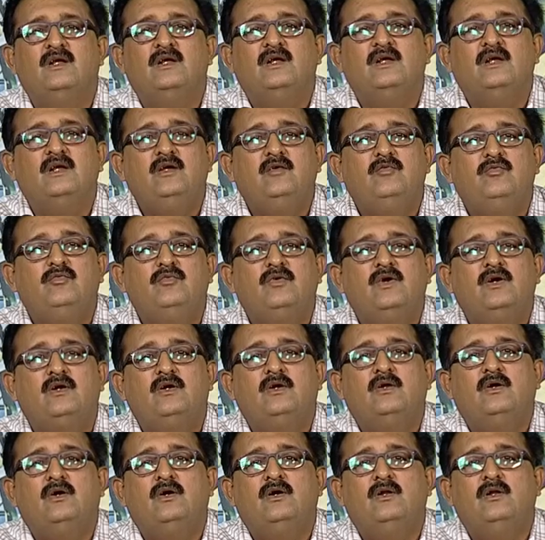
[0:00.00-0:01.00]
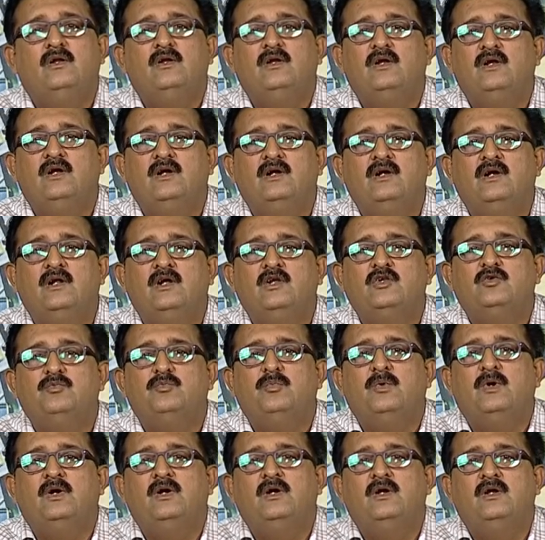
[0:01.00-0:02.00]
If at all a dust
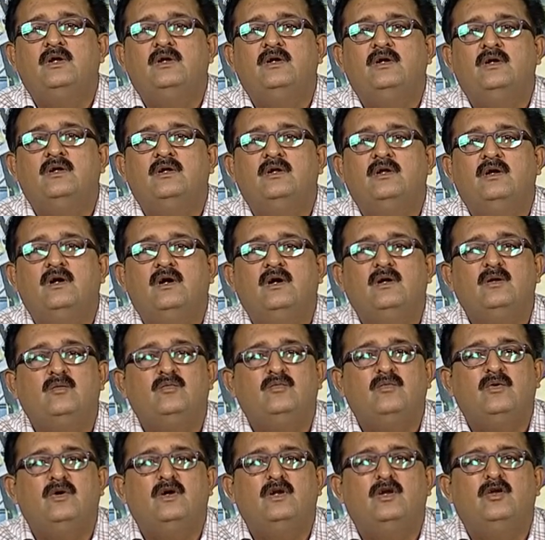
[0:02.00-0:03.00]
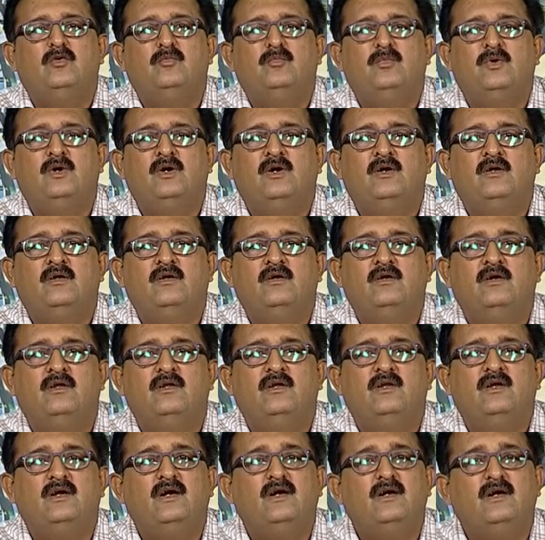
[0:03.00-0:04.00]
particle or foreign particle
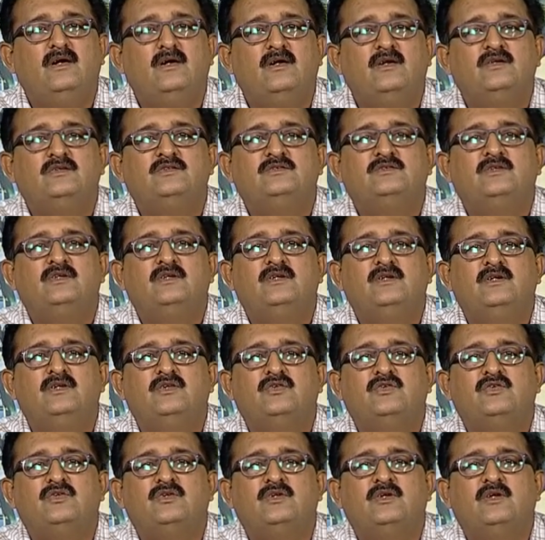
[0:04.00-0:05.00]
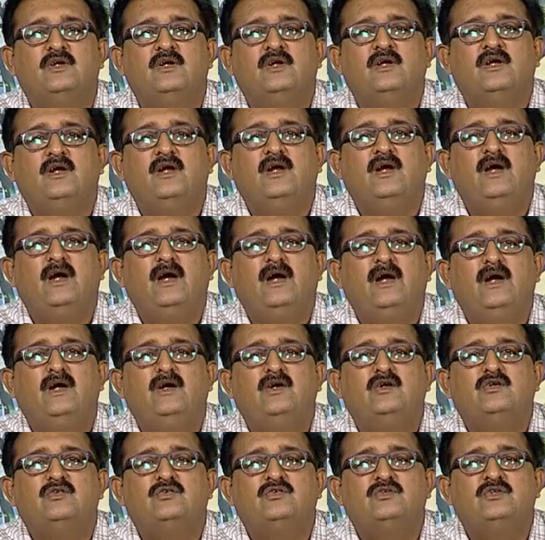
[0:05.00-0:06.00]
enters the disk
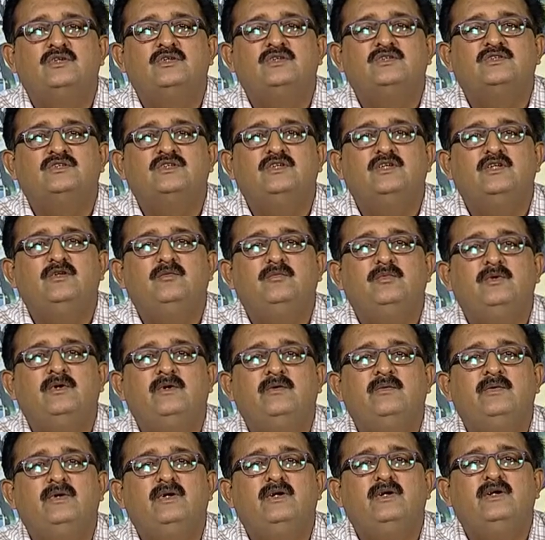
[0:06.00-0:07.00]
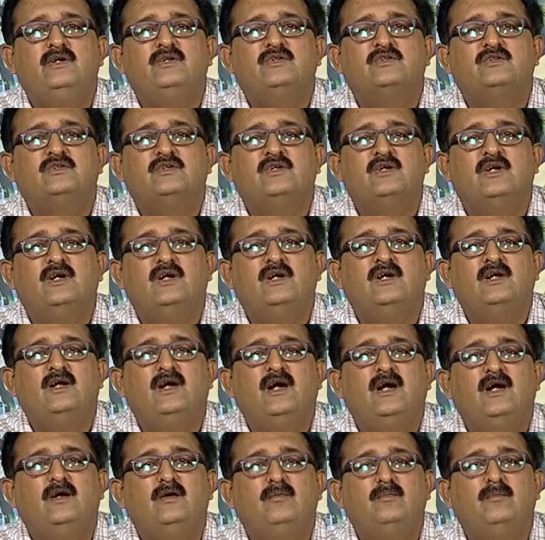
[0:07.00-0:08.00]
and sits in between disk head
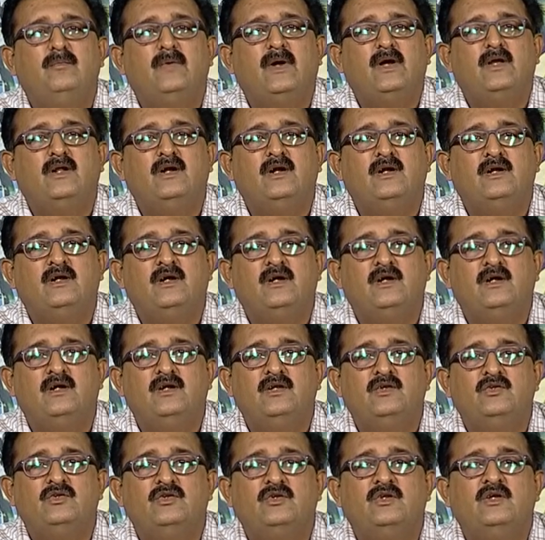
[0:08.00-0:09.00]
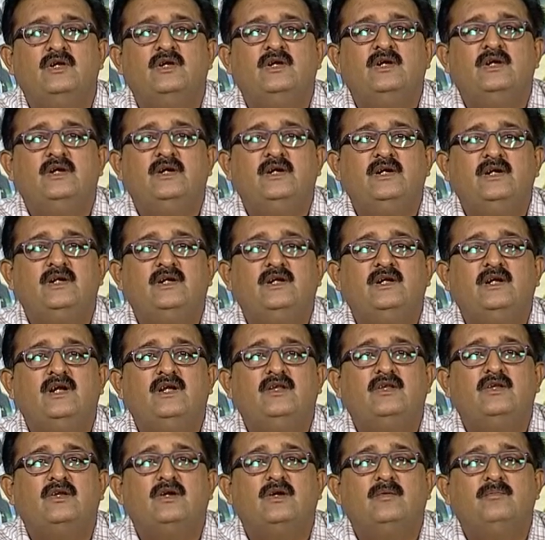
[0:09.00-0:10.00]
and magnetic disk, it
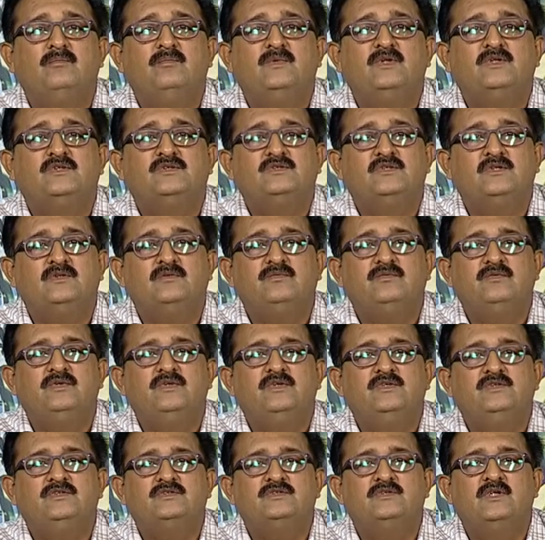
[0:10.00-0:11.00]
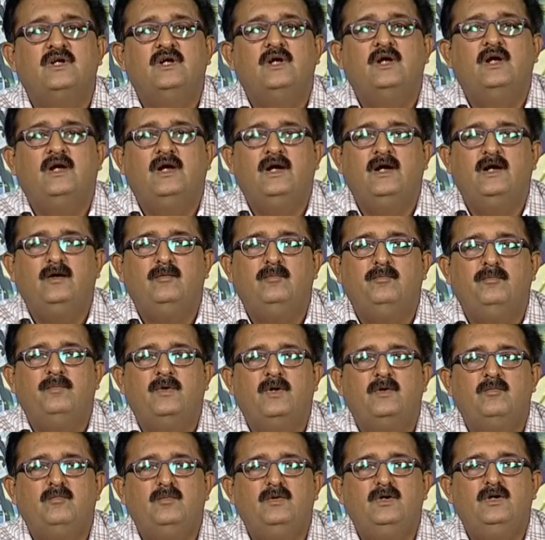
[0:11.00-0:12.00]
can rub the surface and
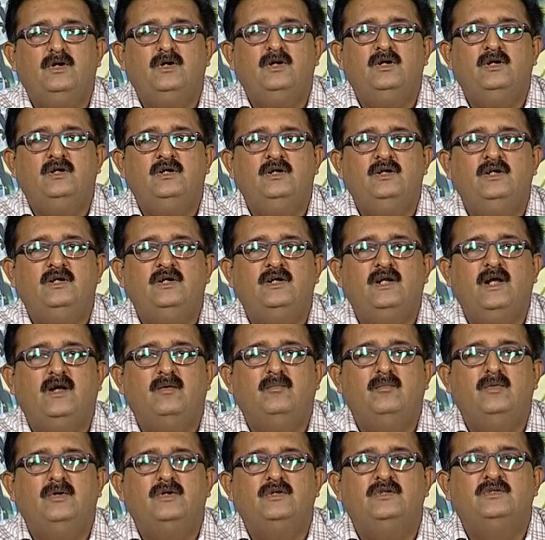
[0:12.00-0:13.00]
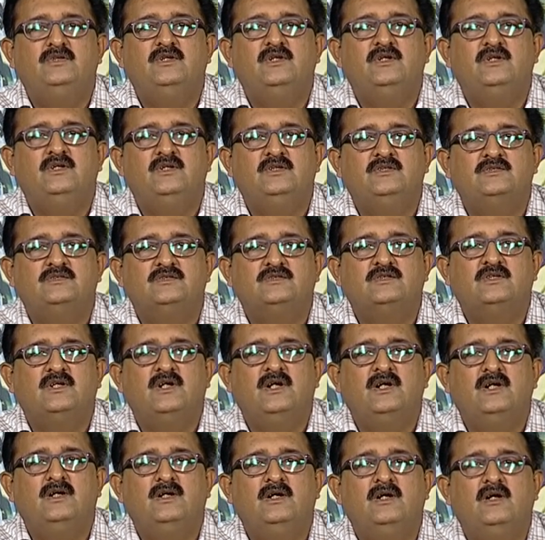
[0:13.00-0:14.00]
permanently damage the disk
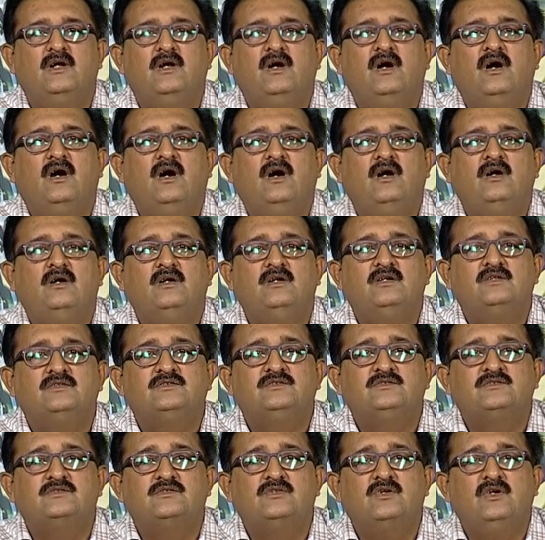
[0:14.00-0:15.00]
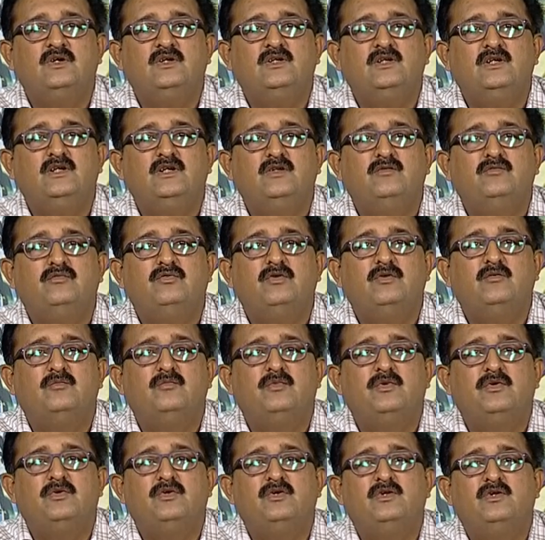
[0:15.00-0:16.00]
head or destroy the
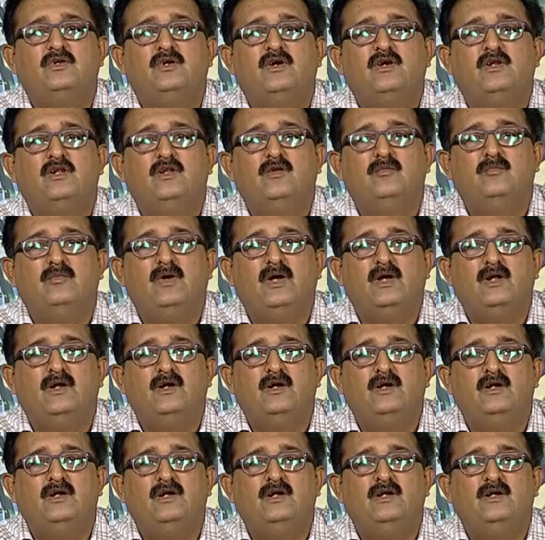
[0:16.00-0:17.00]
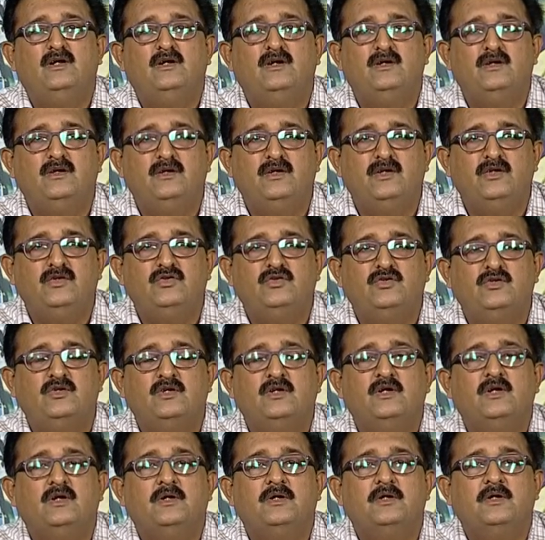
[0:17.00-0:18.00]
information on the magnetic disk,
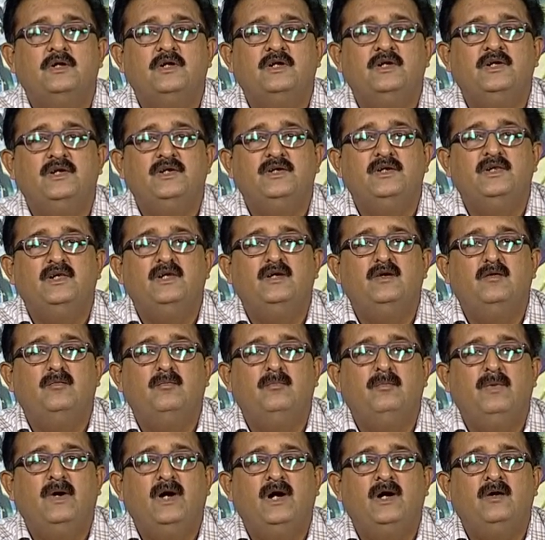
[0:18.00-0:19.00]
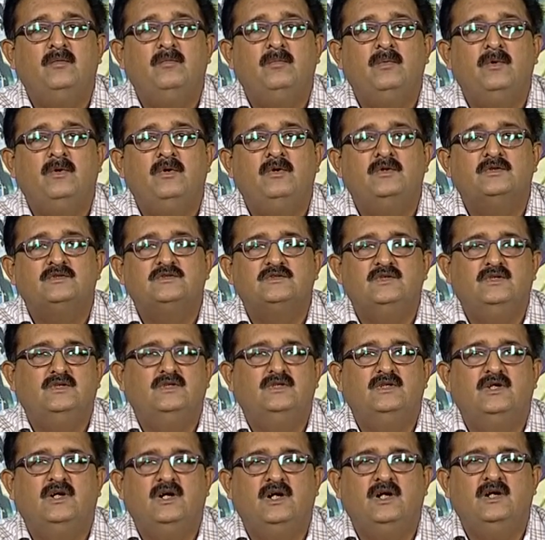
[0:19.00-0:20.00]
creating bad blocks on
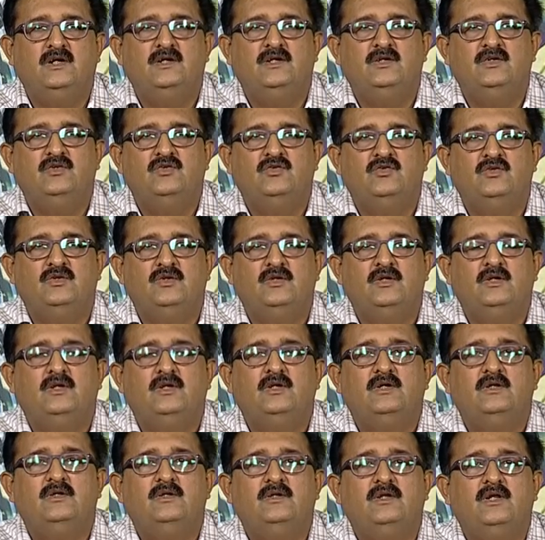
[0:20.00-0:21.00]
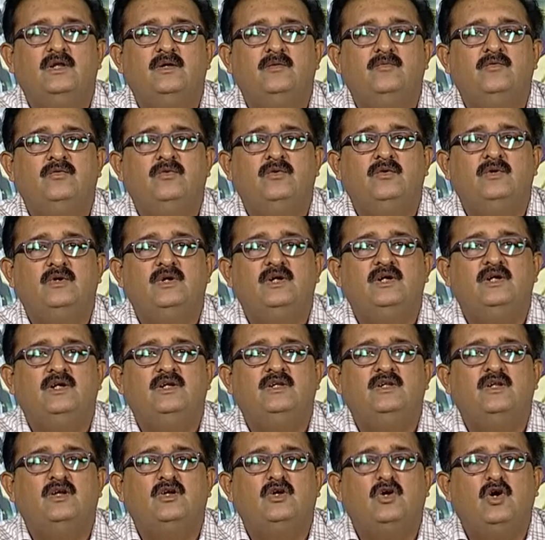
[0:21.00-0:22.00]
the hard disk. Therefore, it
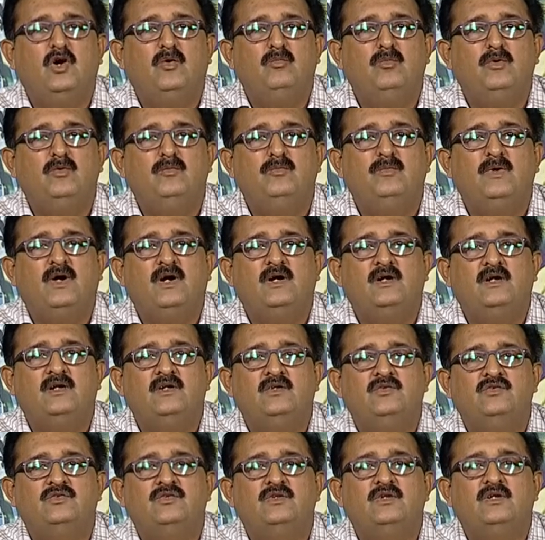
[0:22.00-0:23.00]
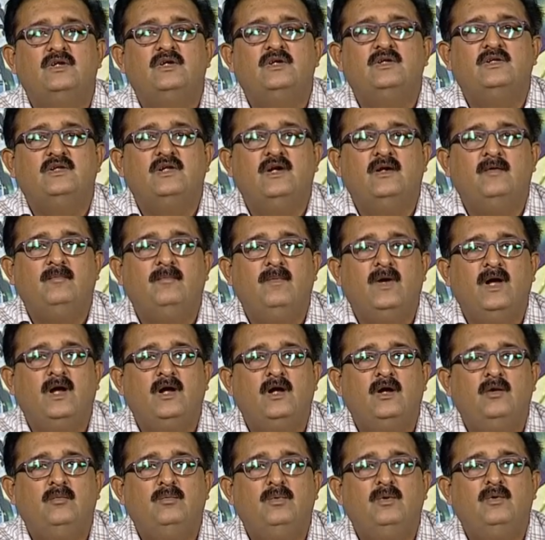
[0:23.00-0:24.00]
is a common practice that
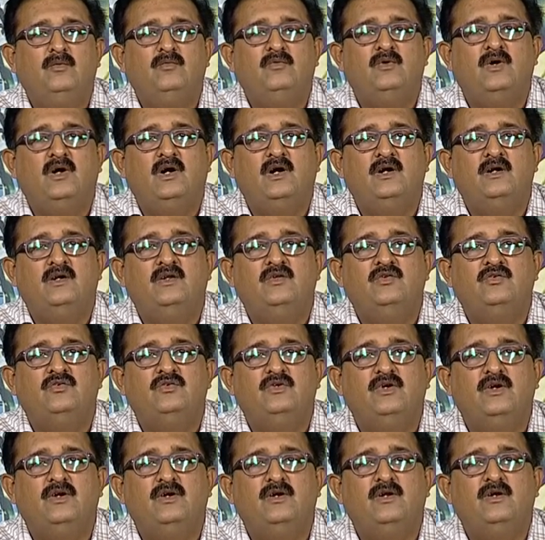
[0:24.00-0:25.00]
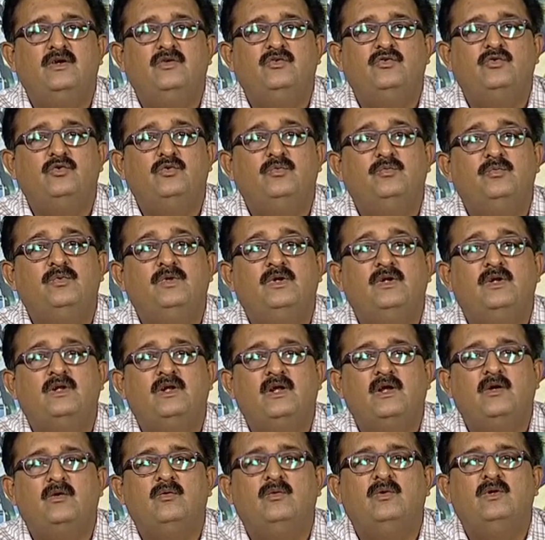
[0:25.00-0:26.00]
backup of hard disk data should be
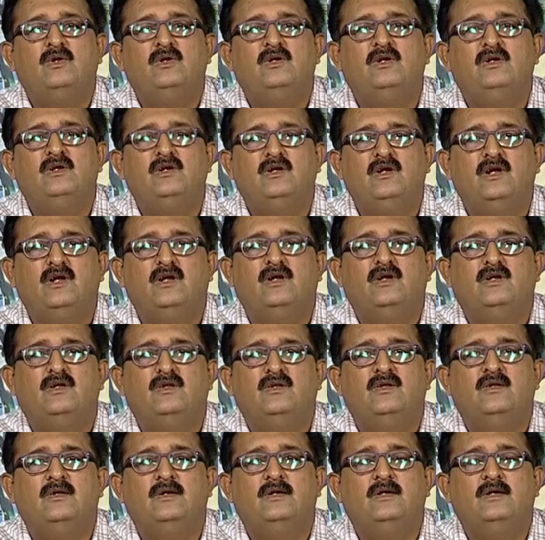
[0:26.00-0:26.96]
regularly taken.